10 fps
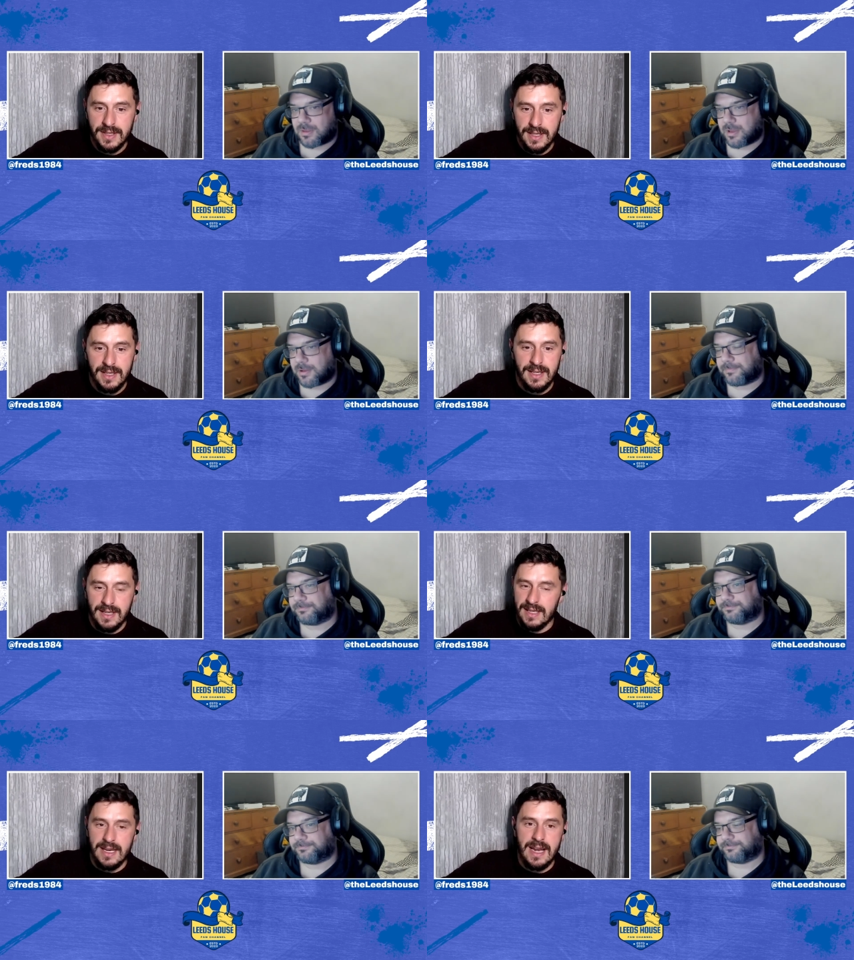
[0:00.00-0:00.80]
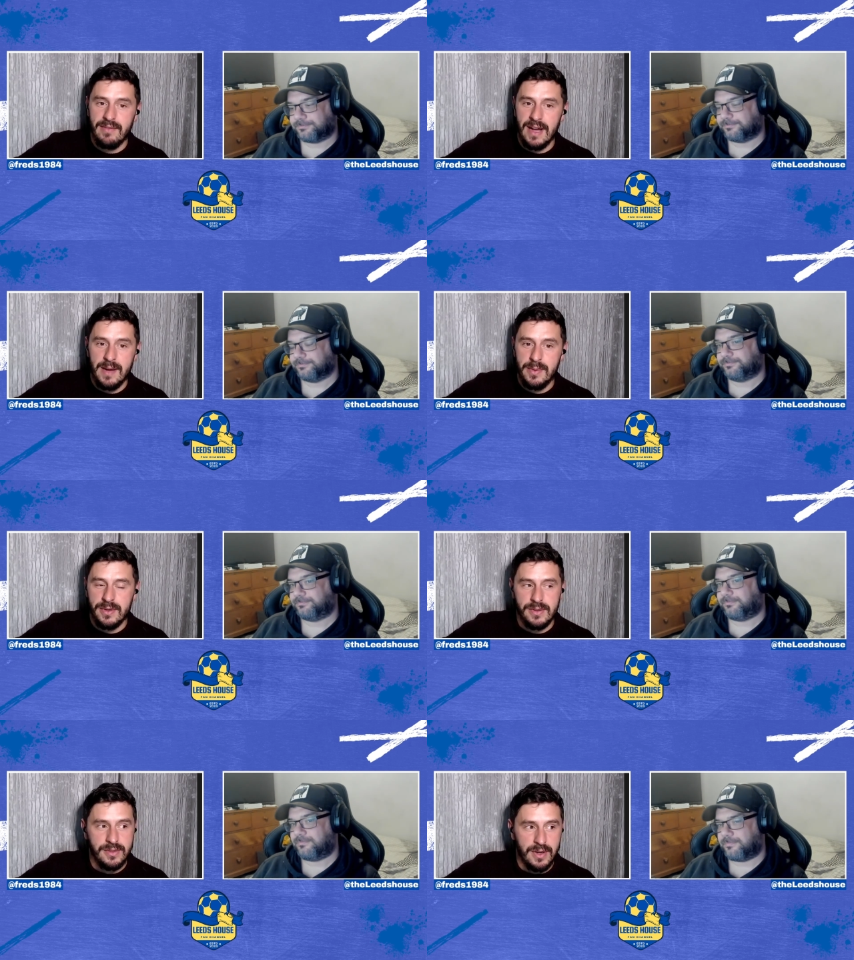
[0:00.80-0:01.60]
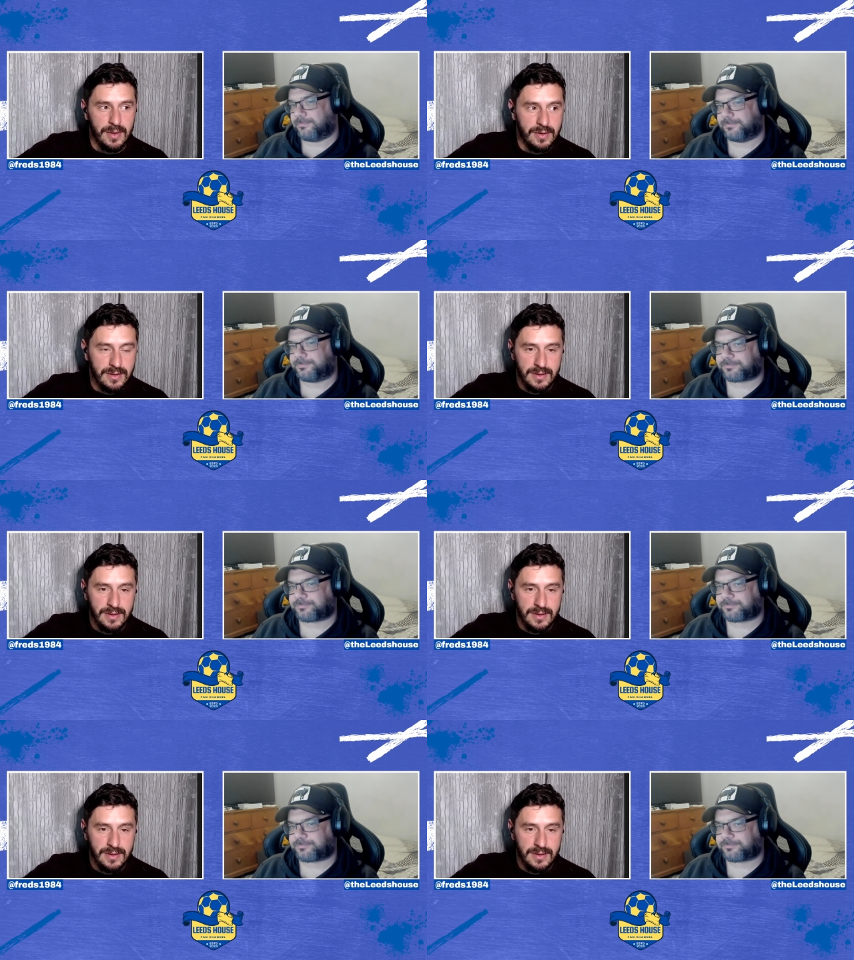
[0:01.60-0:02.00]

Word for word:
Speaker 1: Yeah, it never happened. So,